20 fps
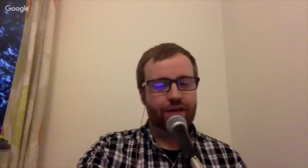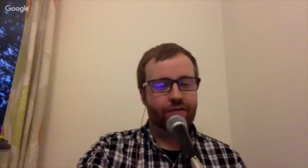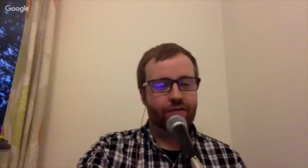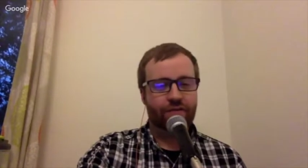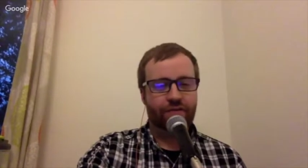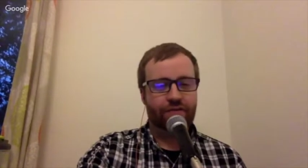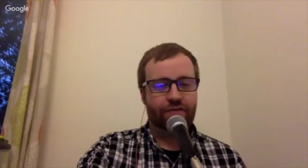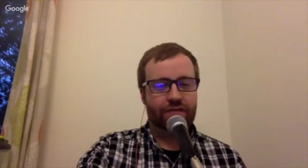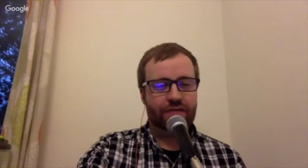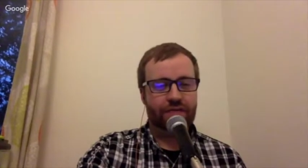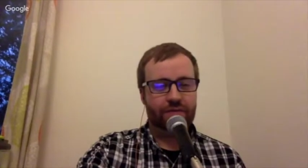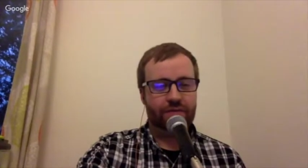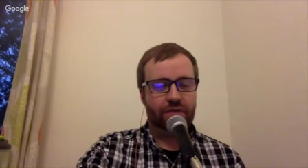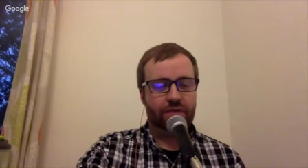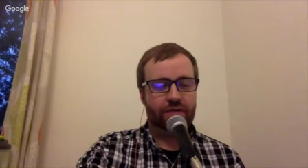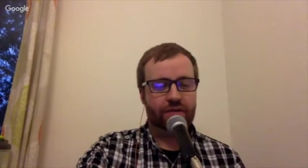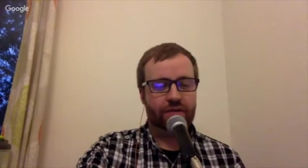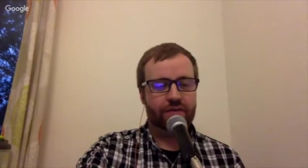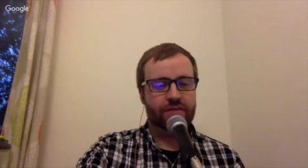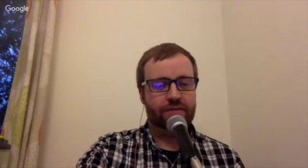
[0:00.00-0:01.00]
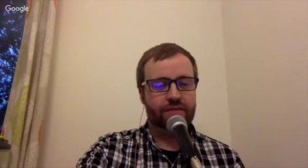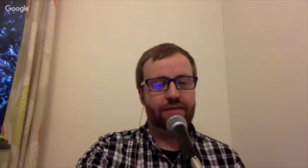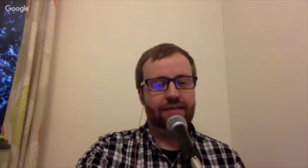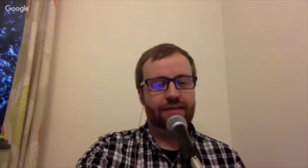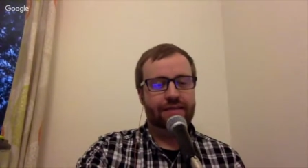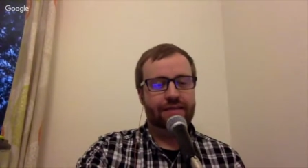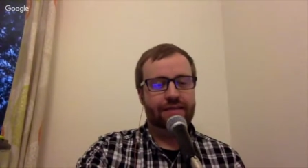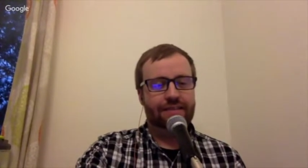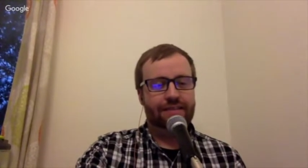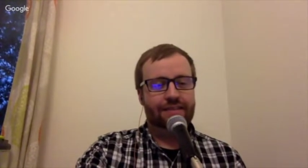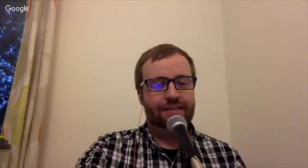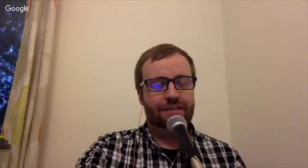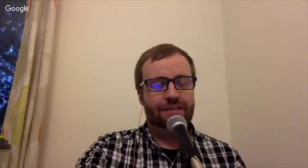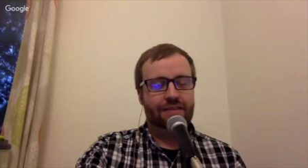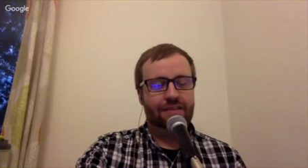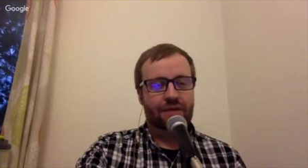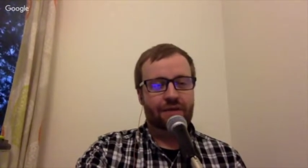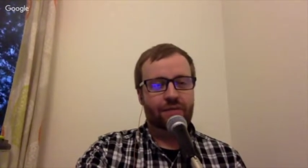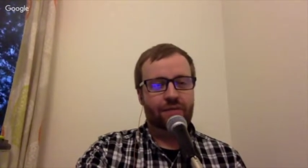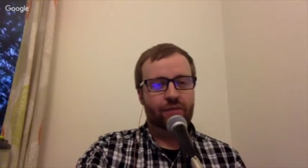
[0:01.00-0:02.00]
for 15 bucks.
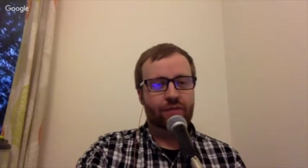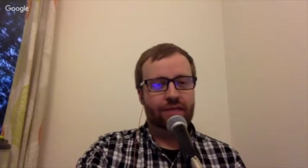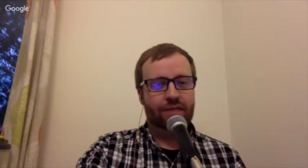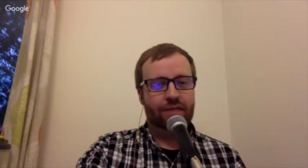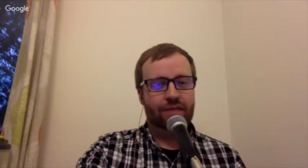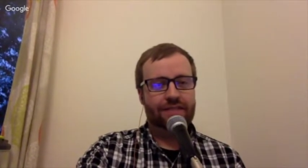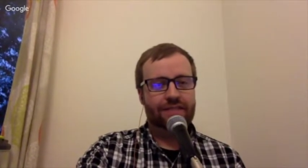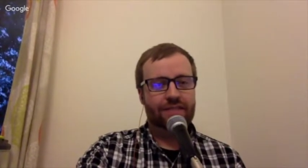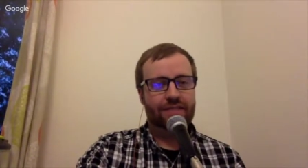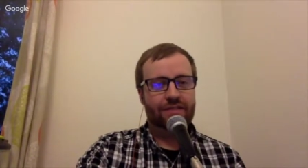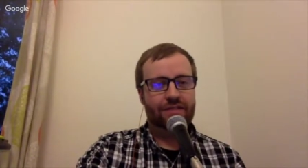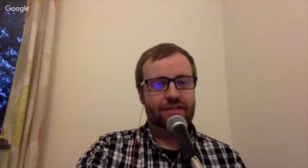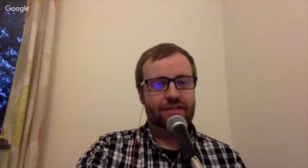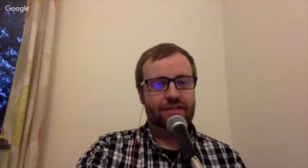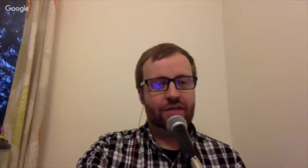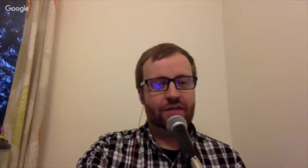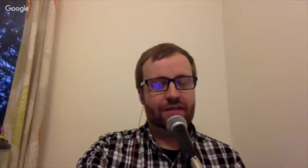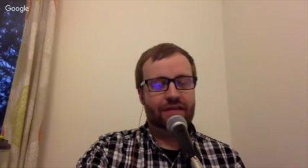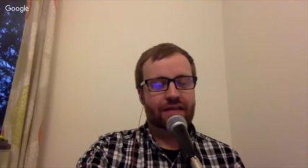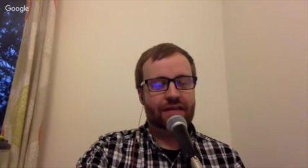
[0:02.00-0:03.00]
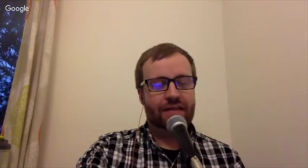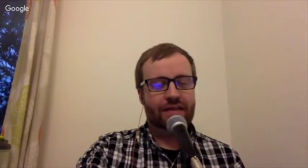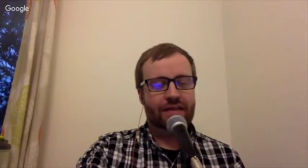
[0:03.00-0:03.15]
So I'm really still enjoying that.